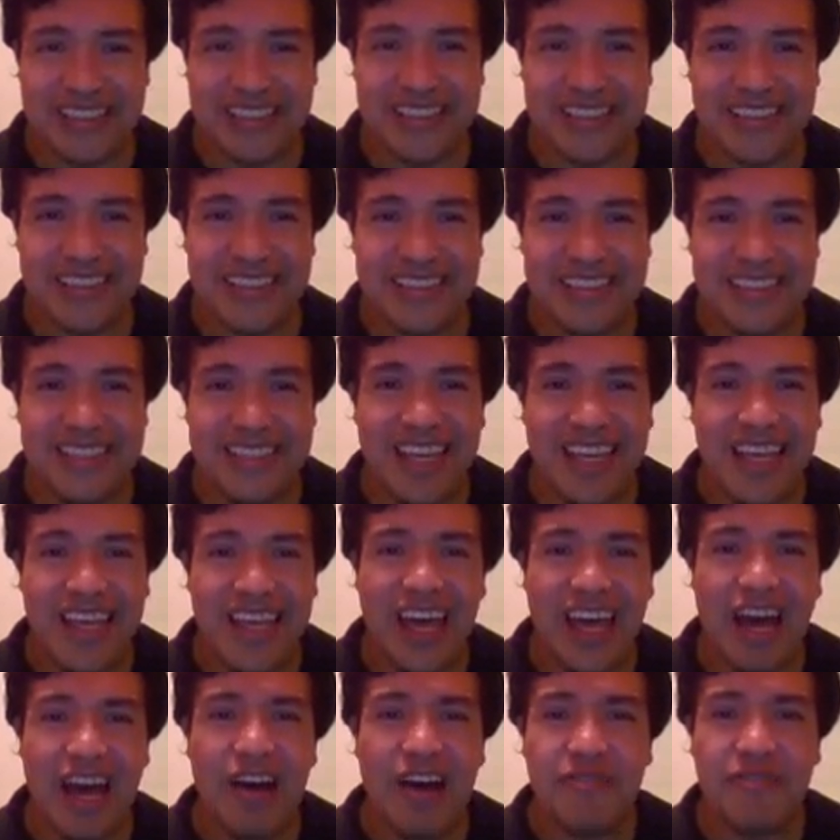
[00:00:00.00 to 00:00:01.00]
in
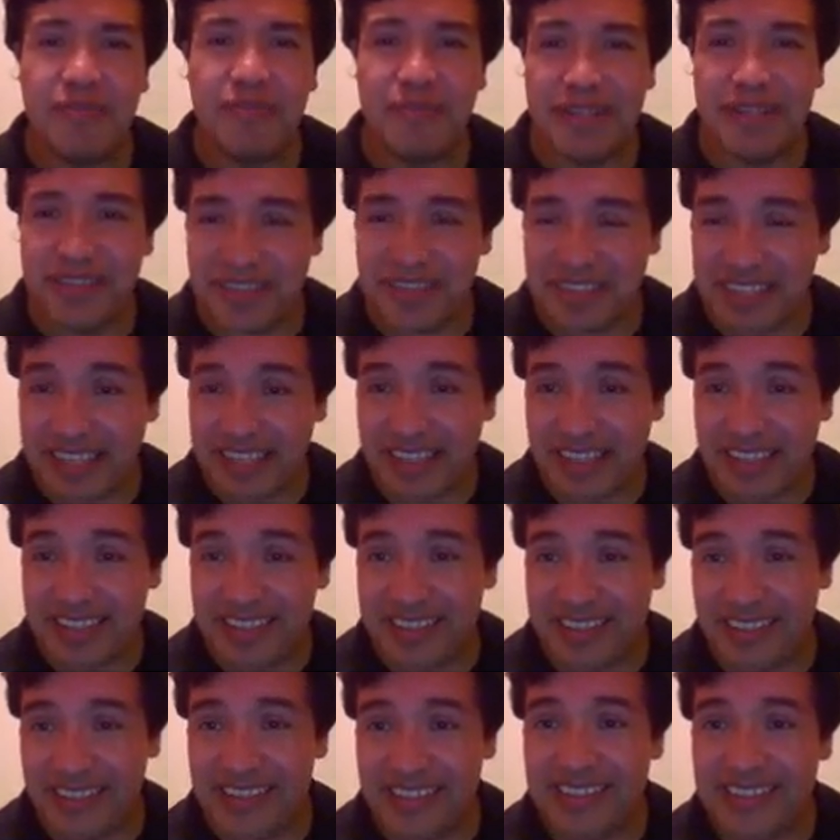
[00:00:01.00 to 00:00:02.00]
affirmative
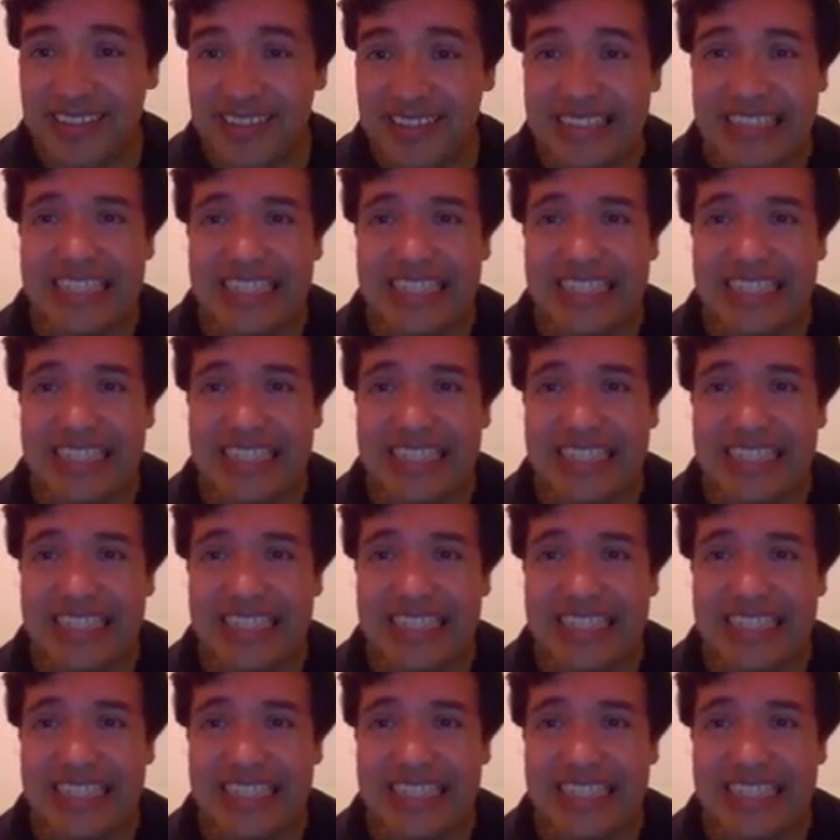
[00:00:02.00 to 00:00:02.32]
sentences,